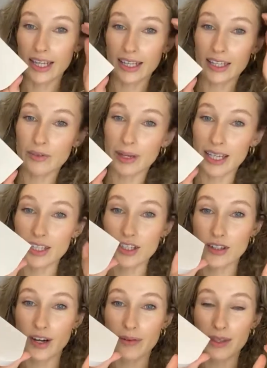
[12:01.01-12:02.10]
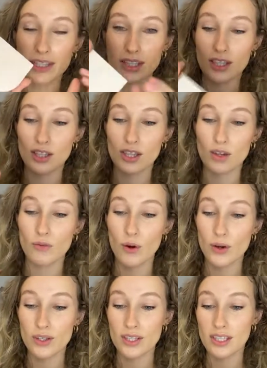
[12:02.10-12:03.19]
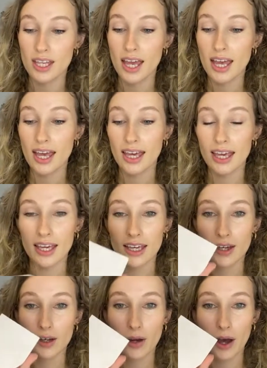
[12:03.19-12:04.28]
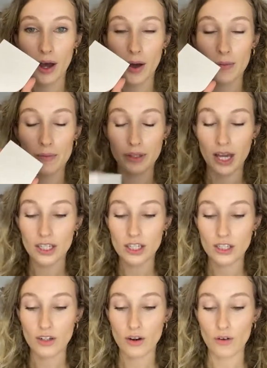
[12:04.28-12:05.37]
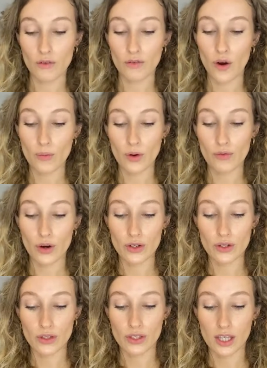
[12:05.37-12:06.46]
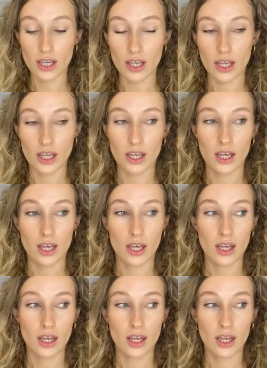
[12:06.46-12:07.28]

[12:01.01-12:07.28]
lately on my Instagram. This is the Rose Ink blush from Rosie